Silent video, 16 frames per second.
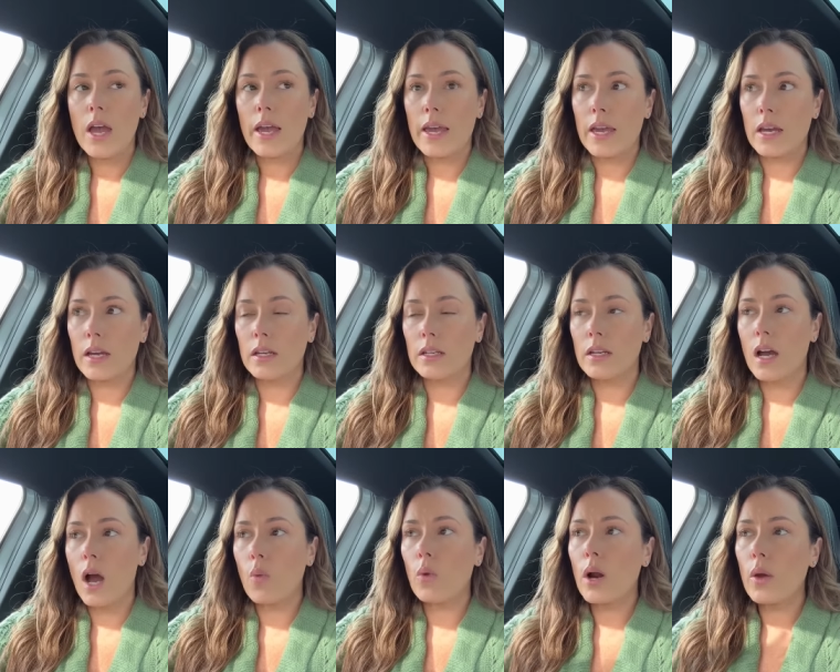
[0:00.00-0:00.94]
And
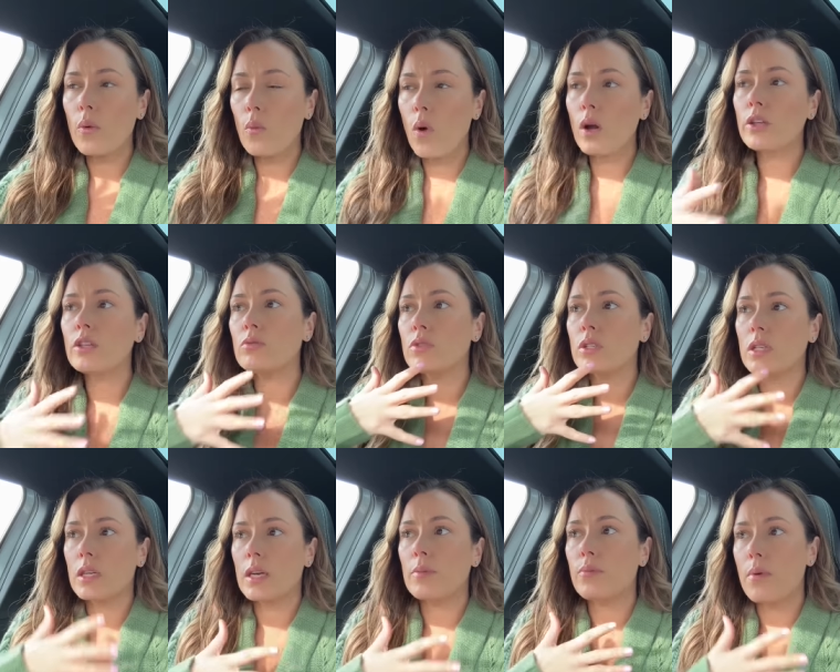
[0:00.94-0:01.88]
what I want you to
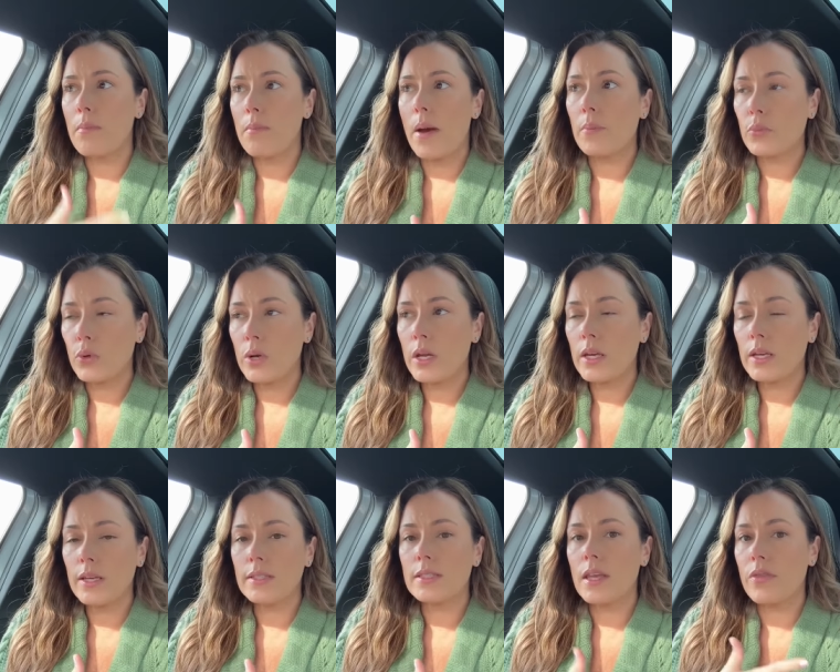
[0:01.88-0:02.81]
keep remembering
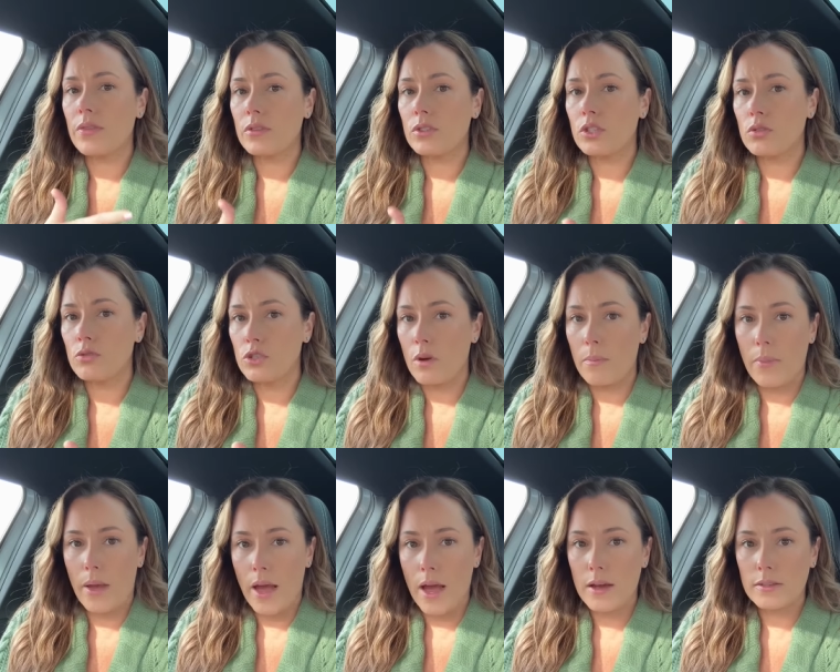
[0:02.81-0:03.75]
is that this too shall
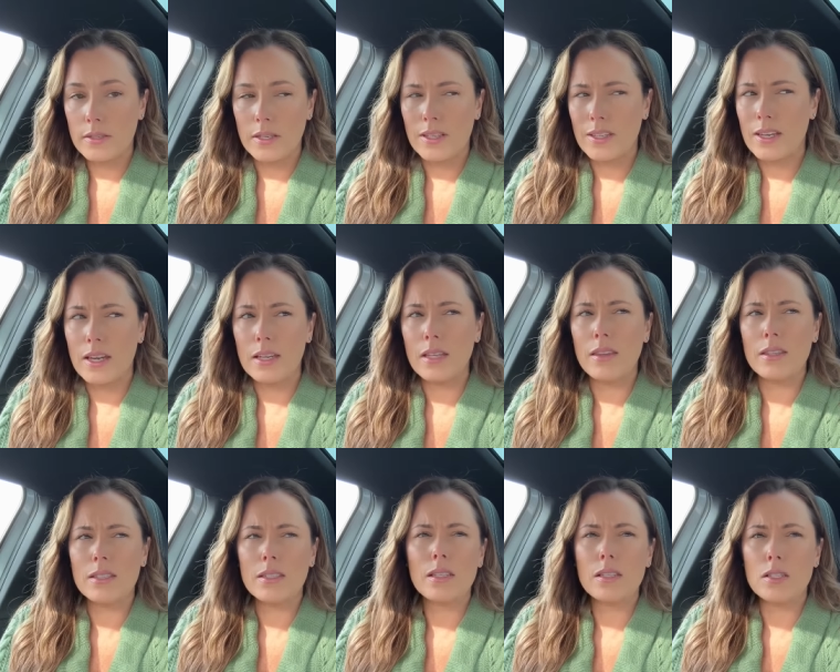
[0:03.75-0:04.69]
pass. Like it,
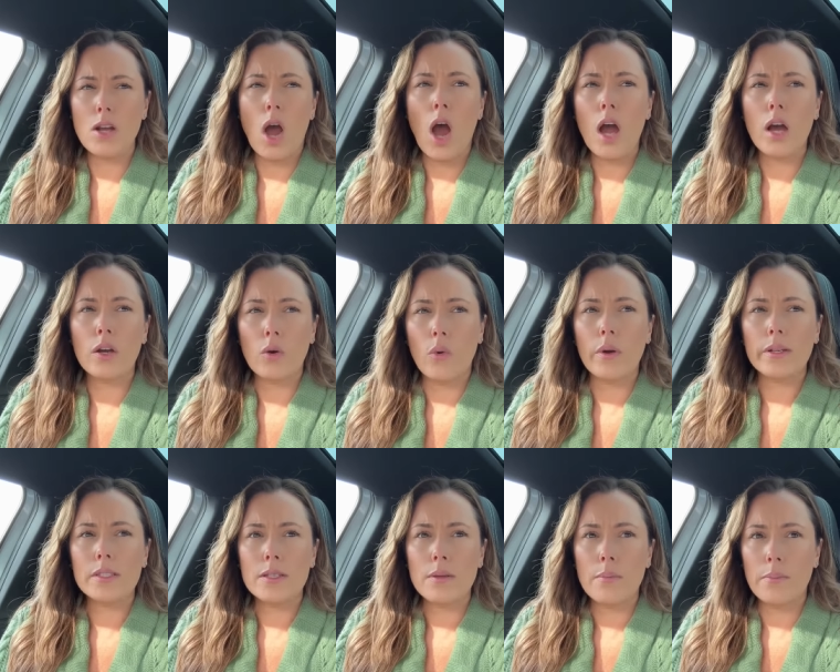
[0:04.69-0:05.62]
this is not
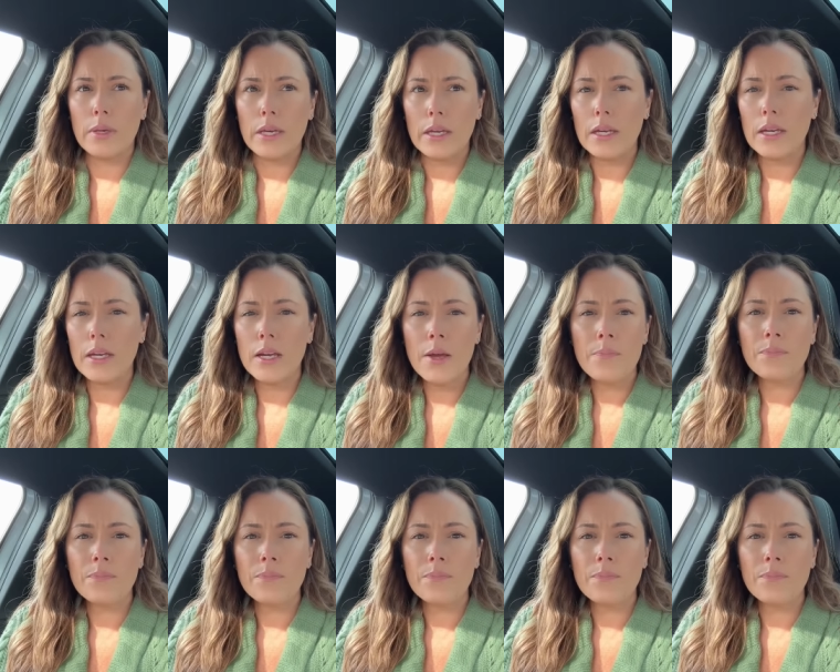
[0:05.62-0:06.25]
going to be